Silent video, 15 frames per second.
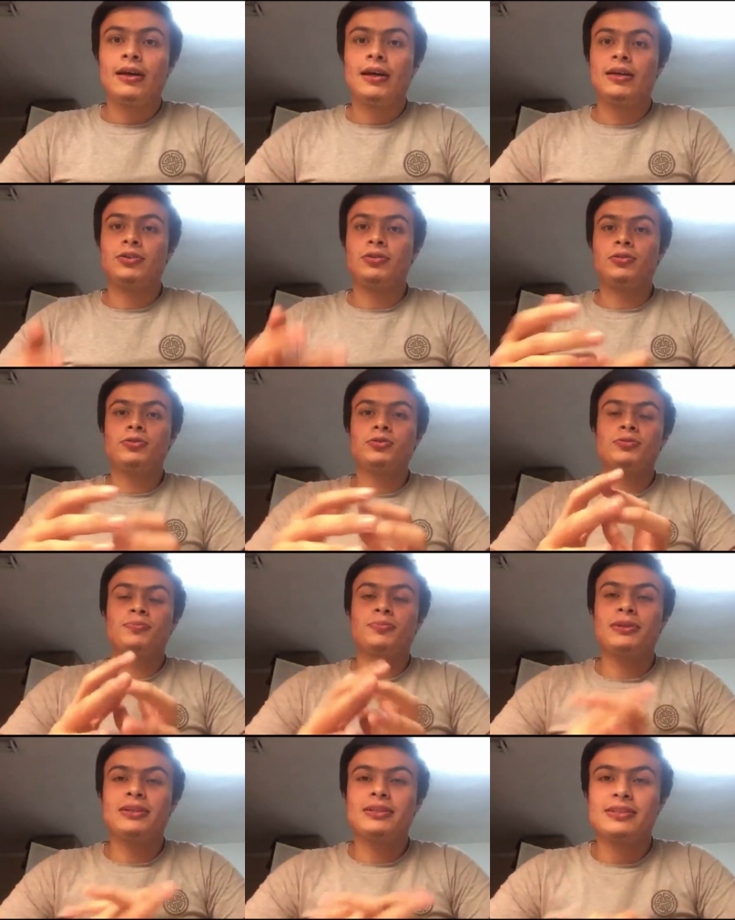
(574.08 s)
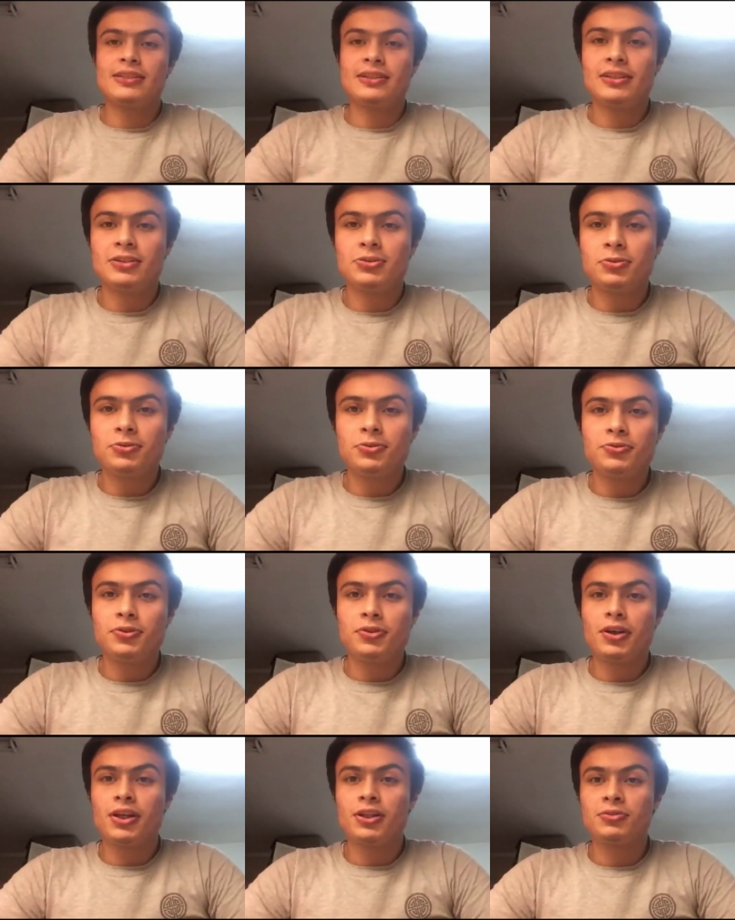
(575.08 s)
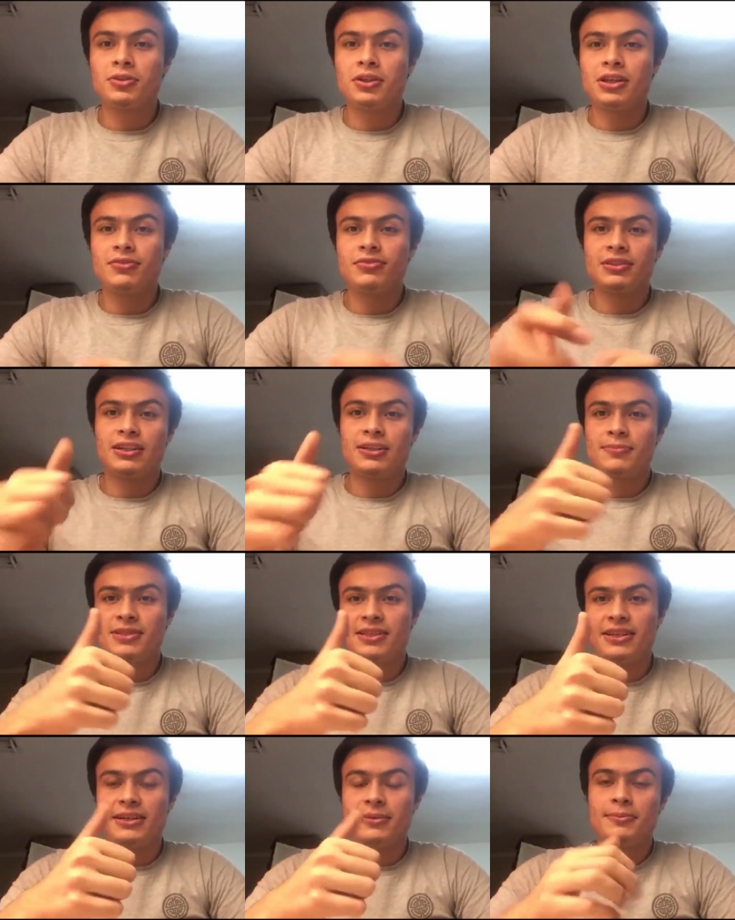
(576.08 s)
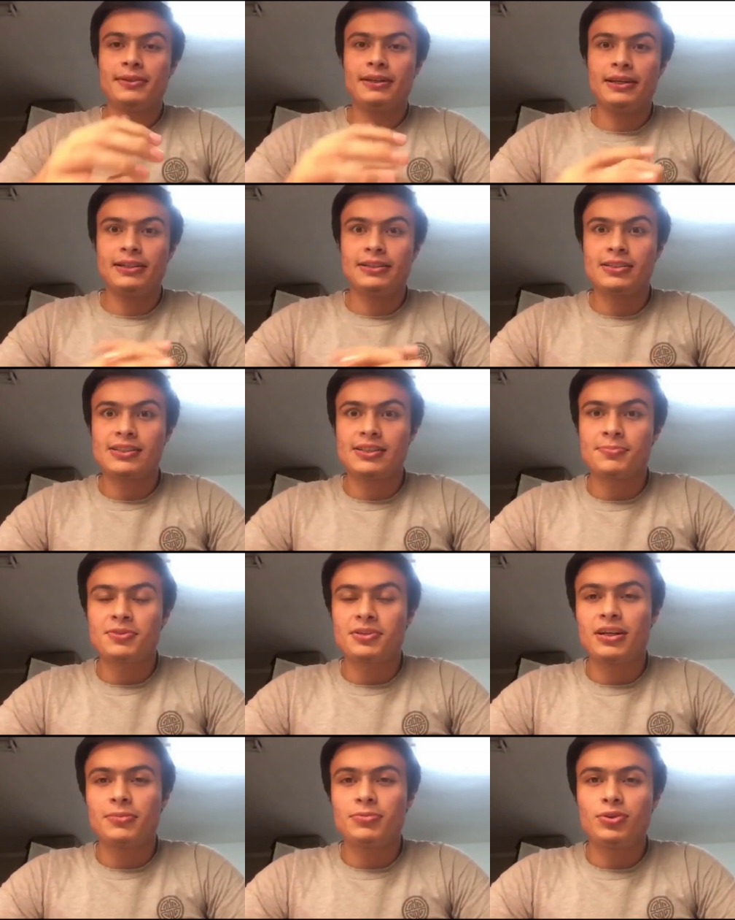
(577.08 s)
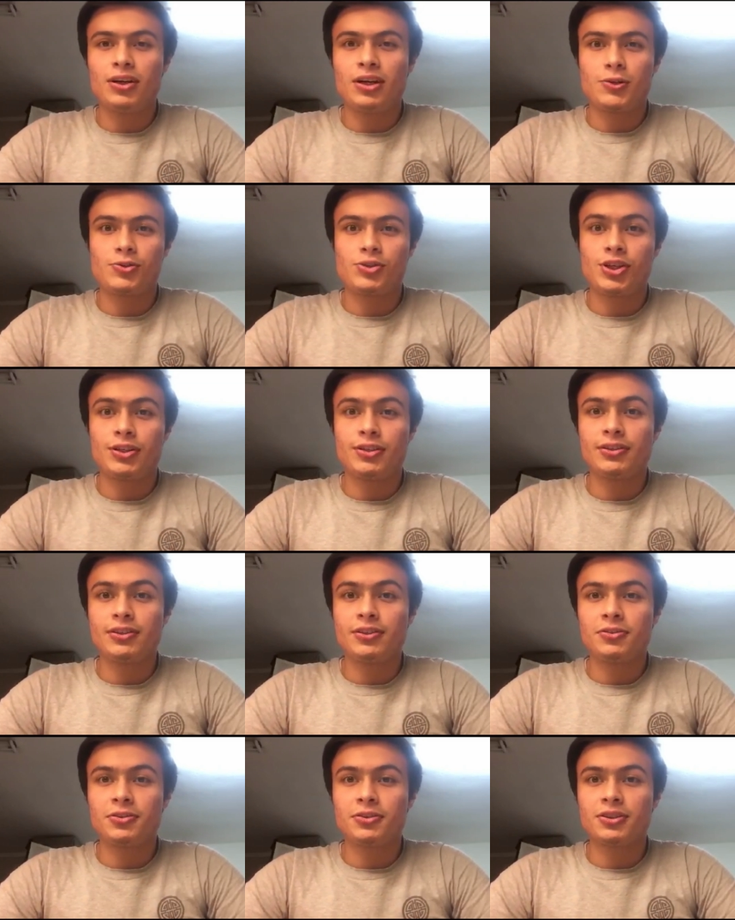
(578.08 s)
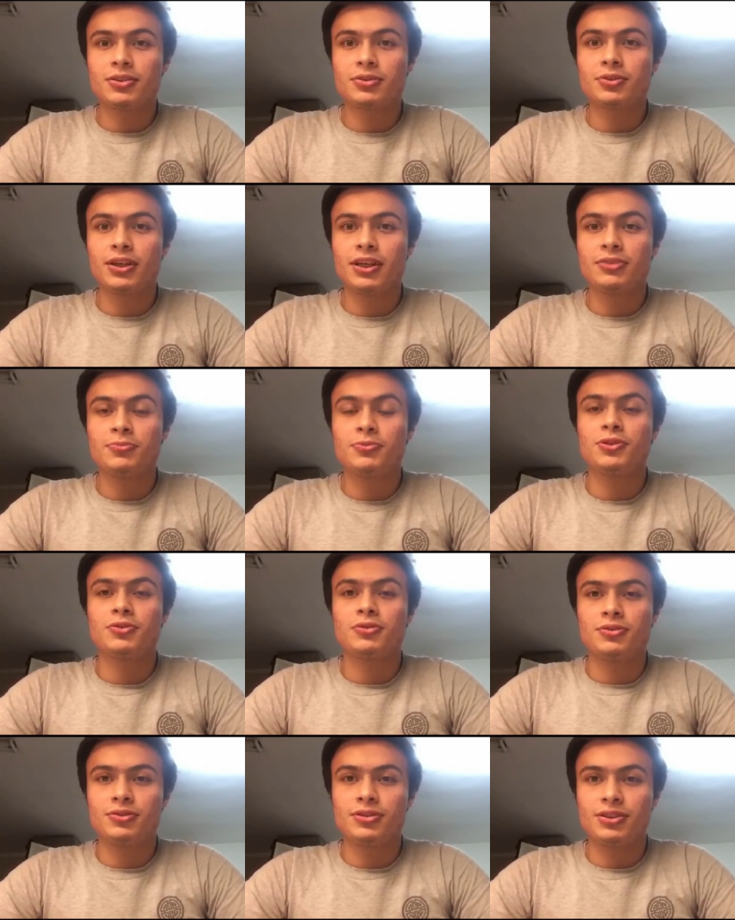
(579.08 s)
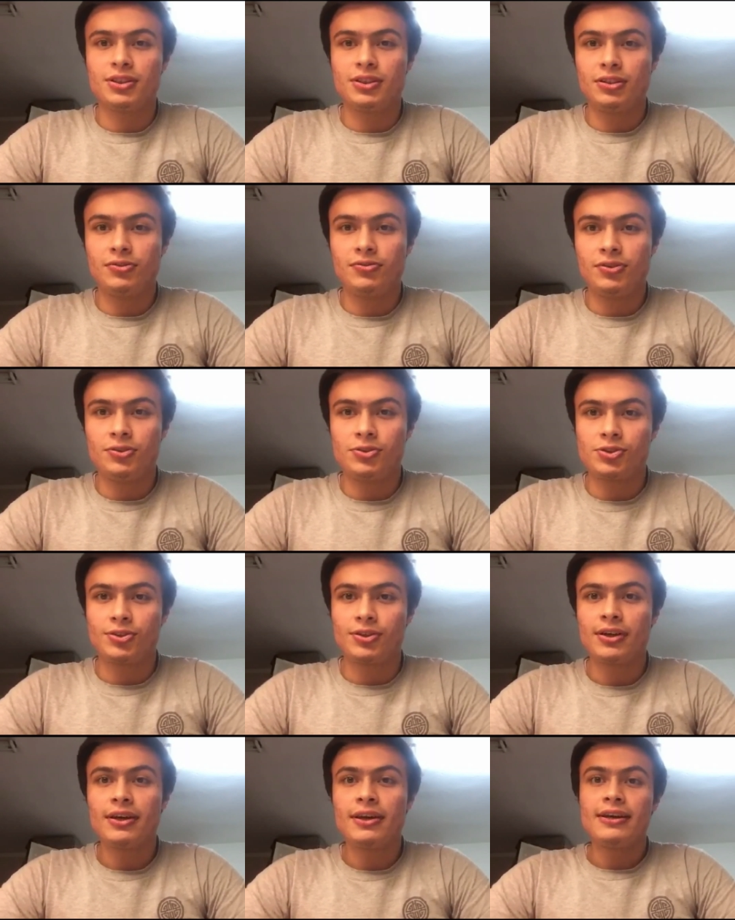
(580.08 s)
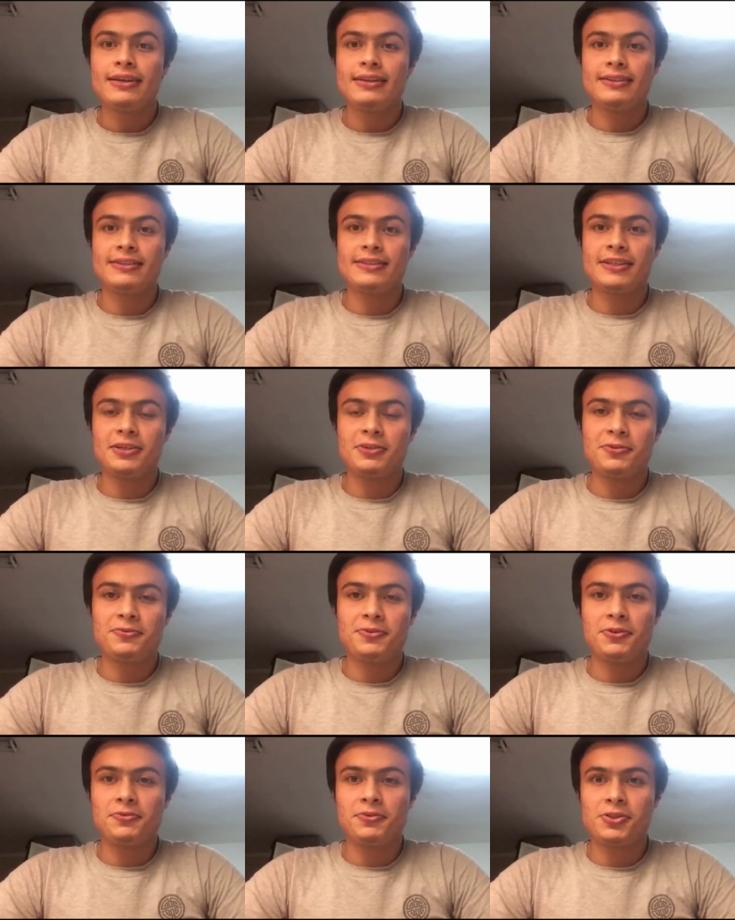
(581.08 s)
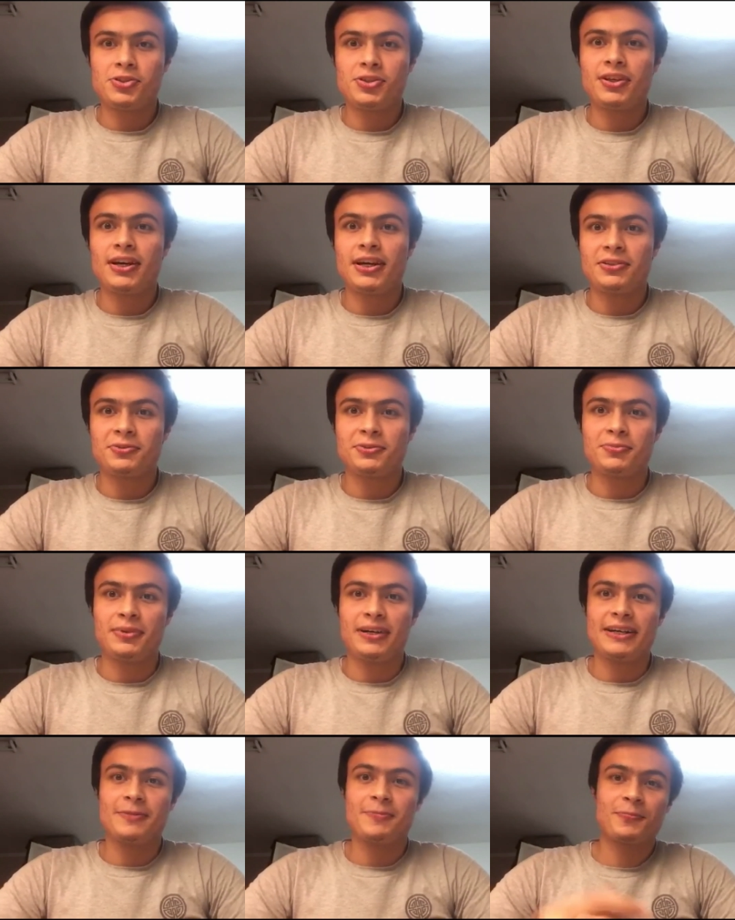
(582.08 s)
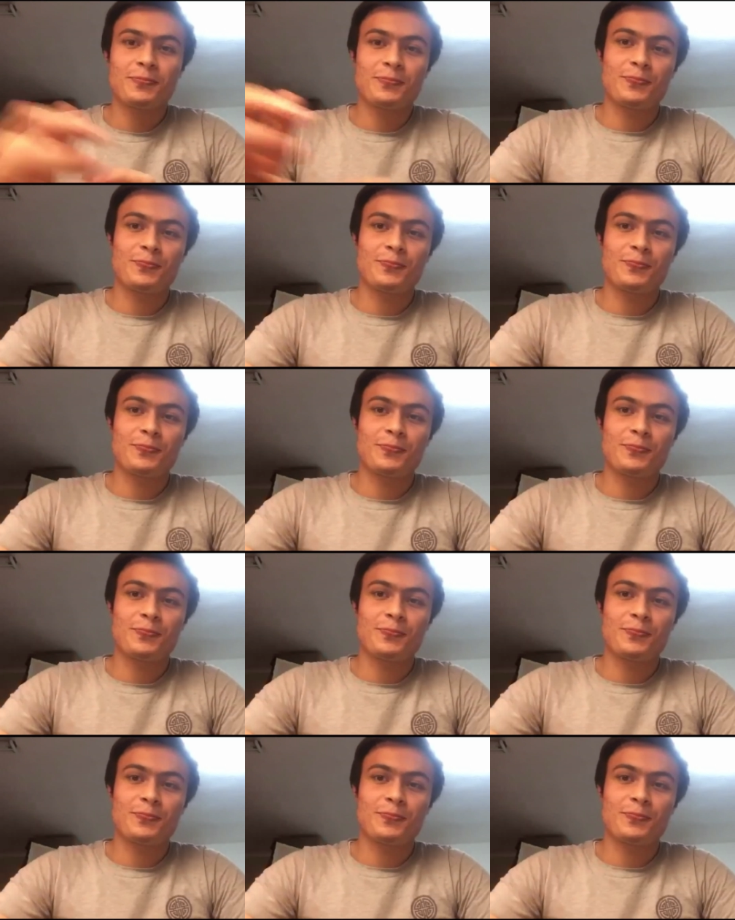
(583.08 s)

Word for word: and also please don't forget to give thumbs up and subscribe to our channel in order to get more content in the future. Thank you for watching, and goodbye.